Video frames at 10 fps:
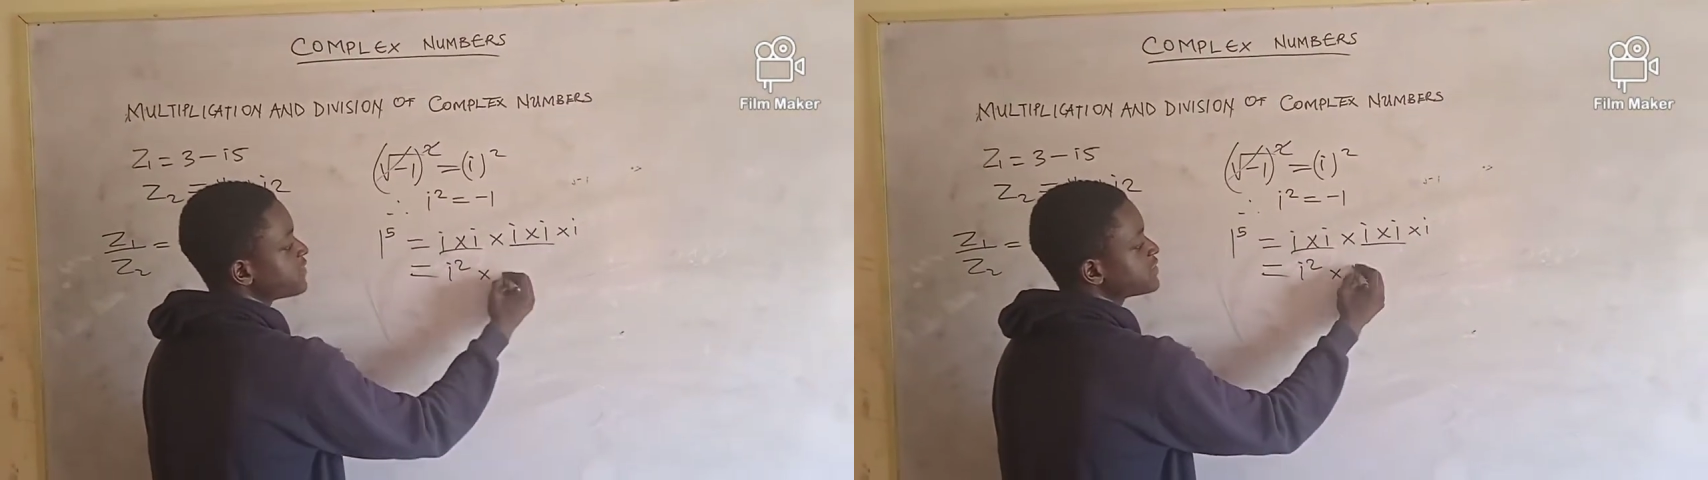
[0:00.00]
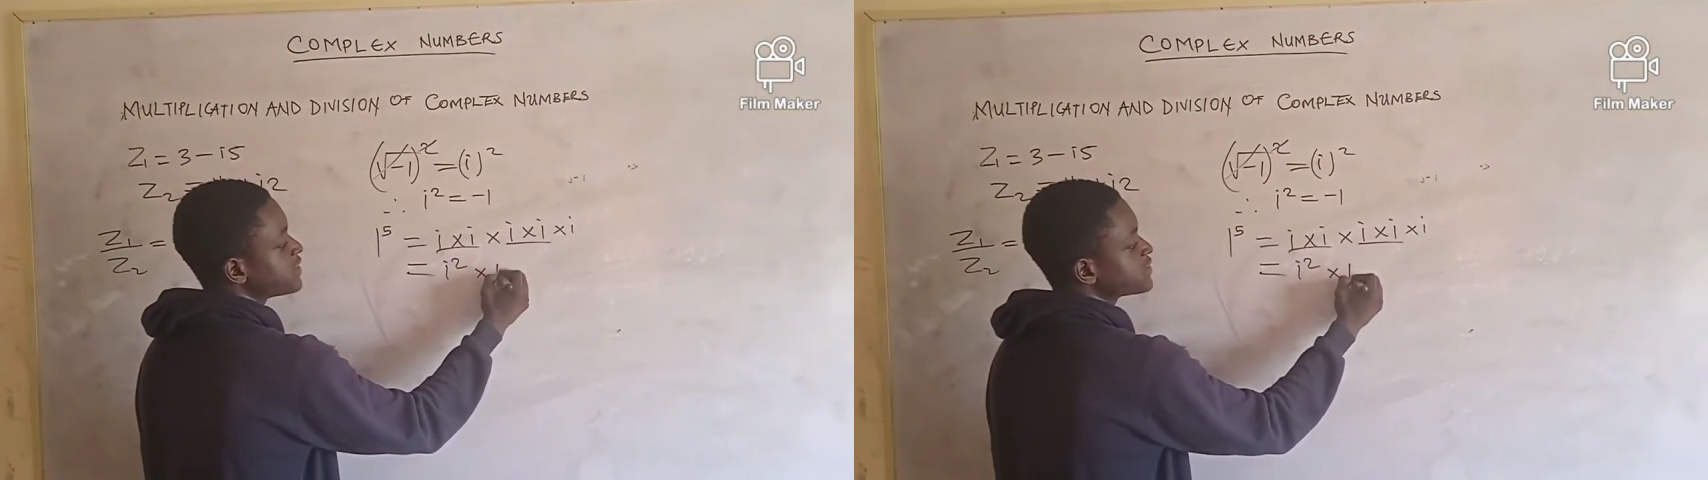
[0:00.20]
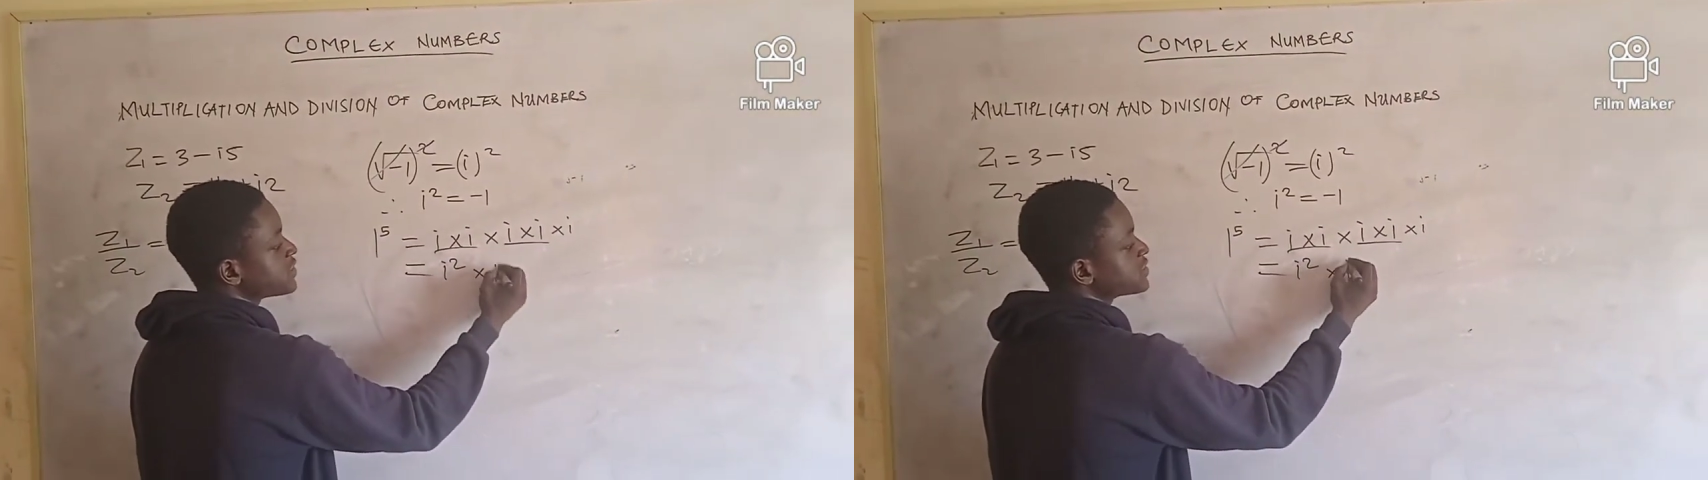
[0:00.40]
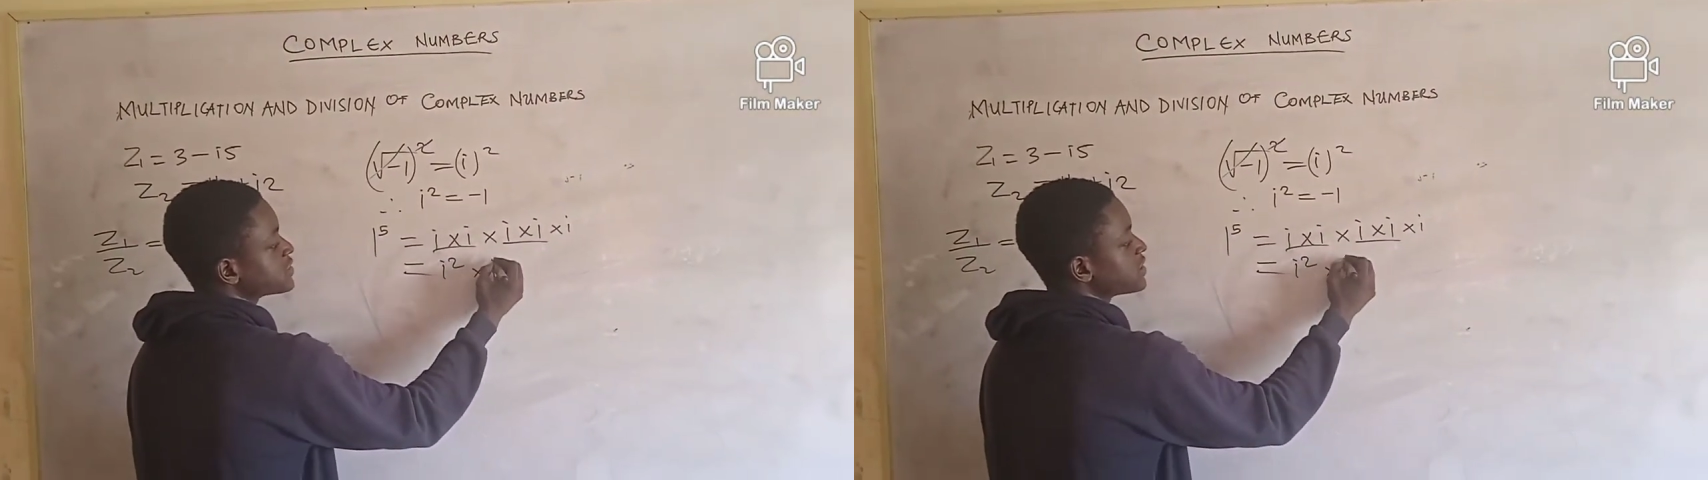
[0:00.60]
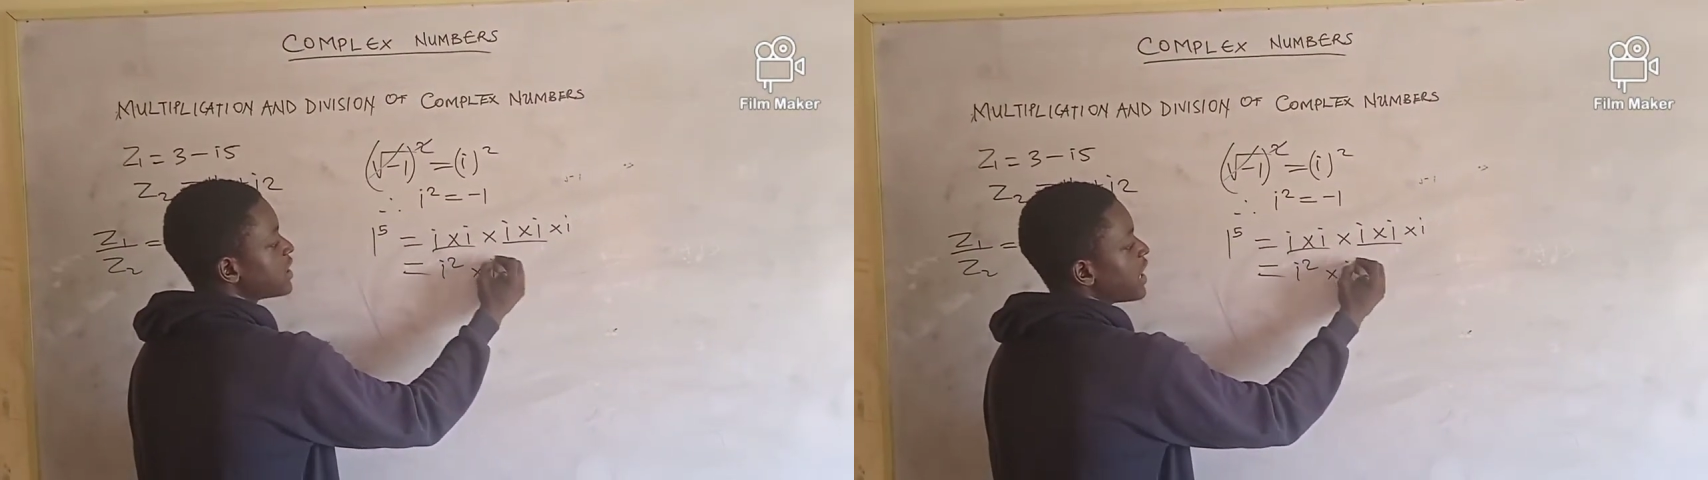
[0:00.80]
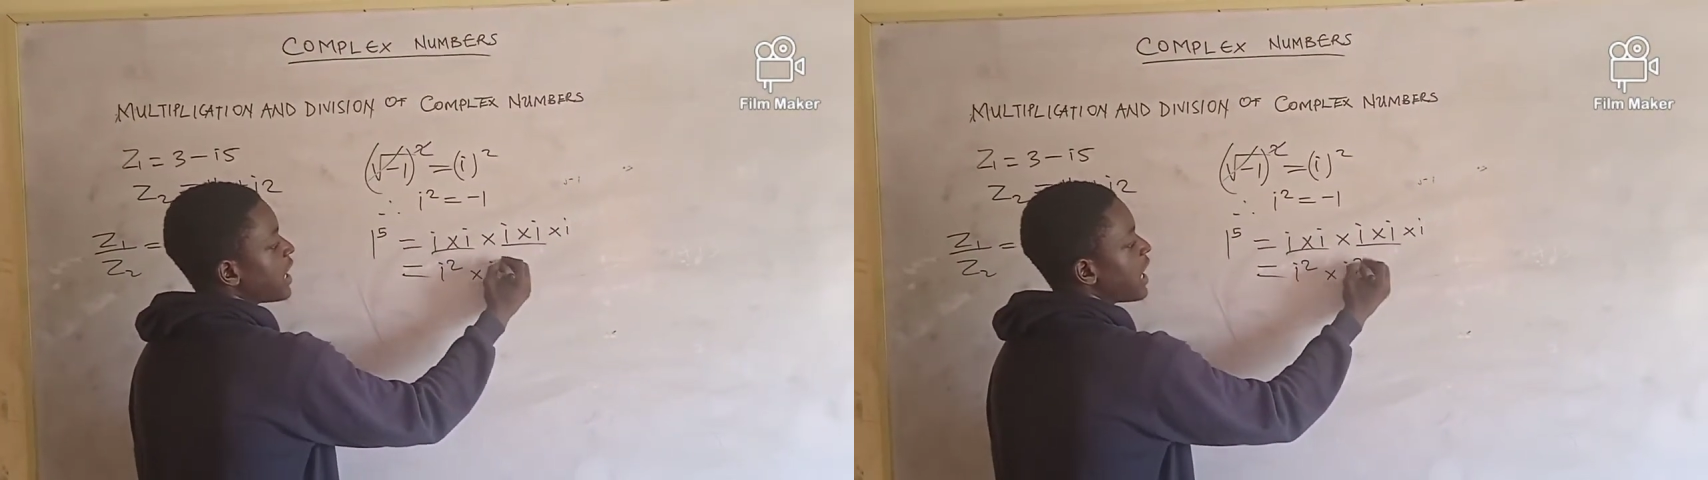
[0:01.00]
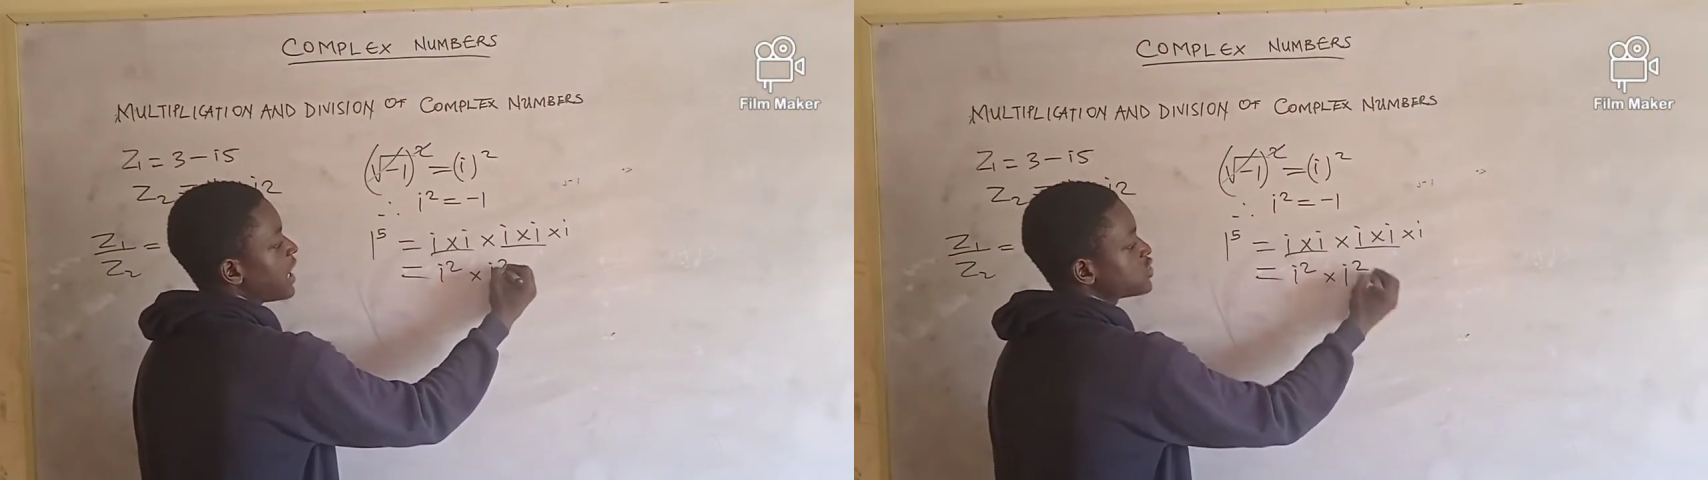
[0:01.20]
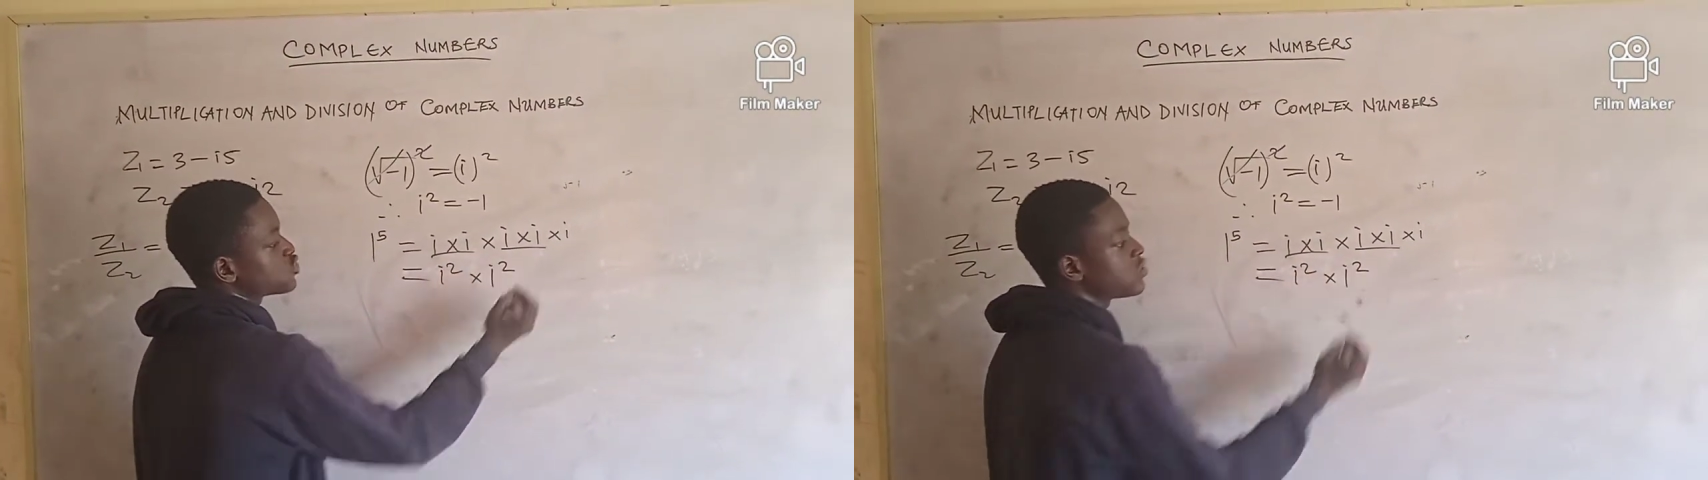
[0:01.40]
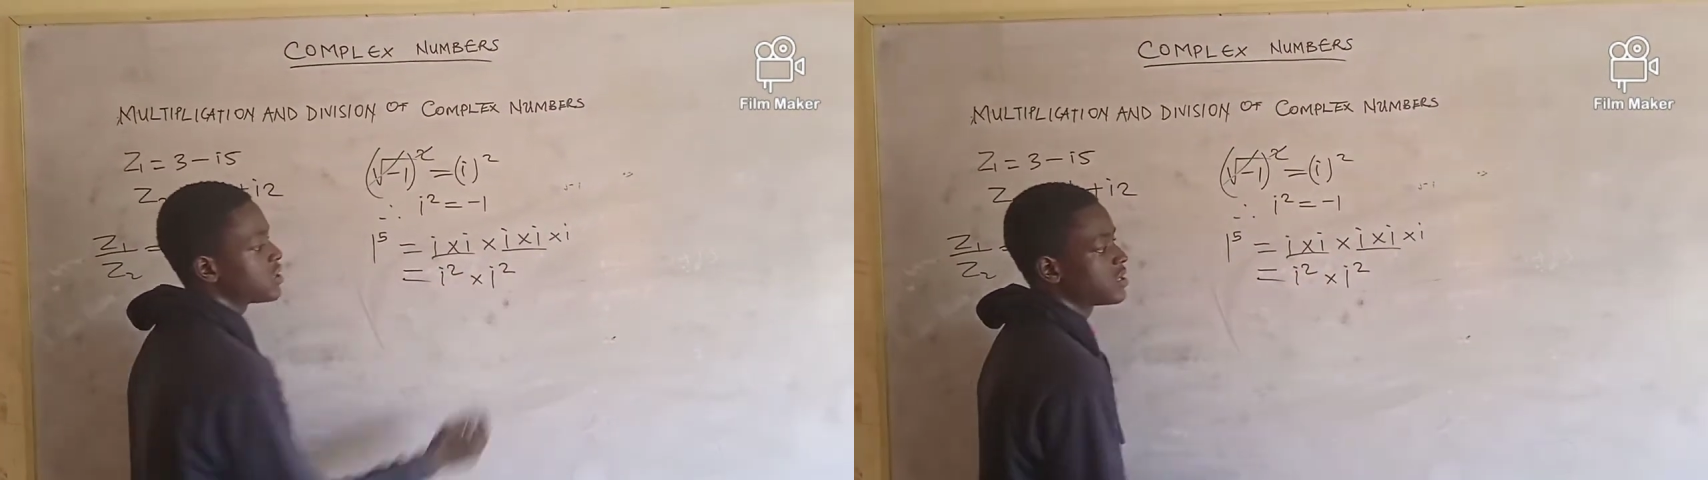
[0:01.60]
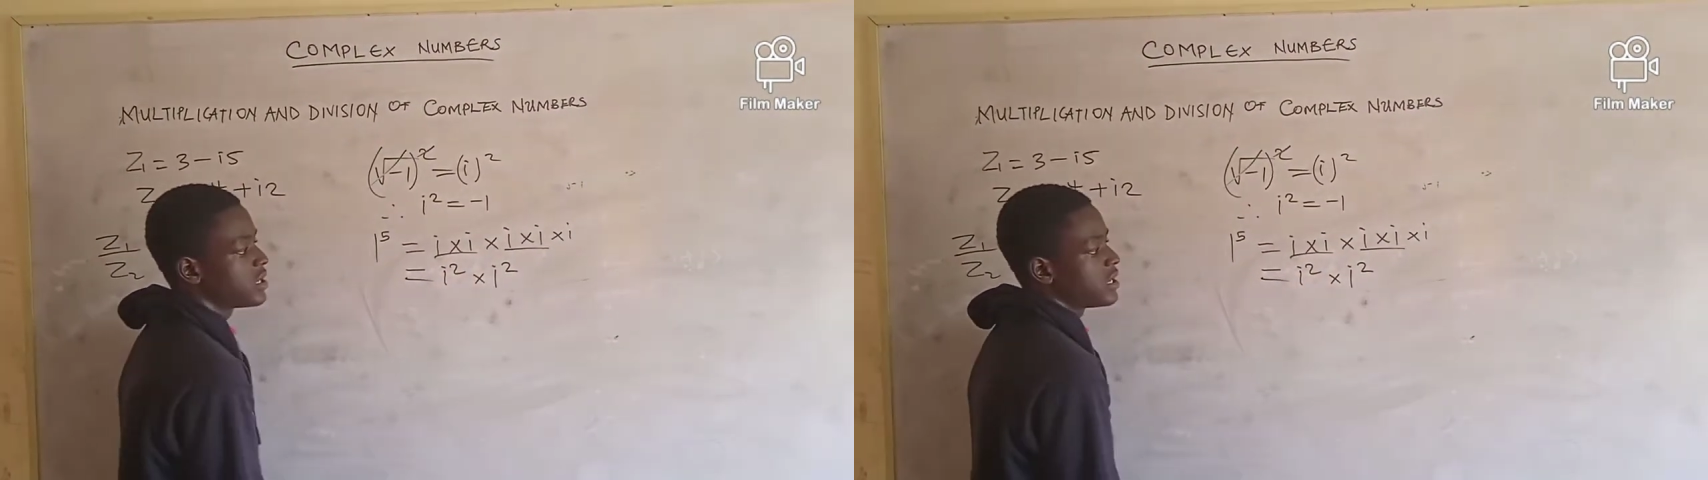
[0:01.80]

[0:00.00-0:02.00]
gives us I square,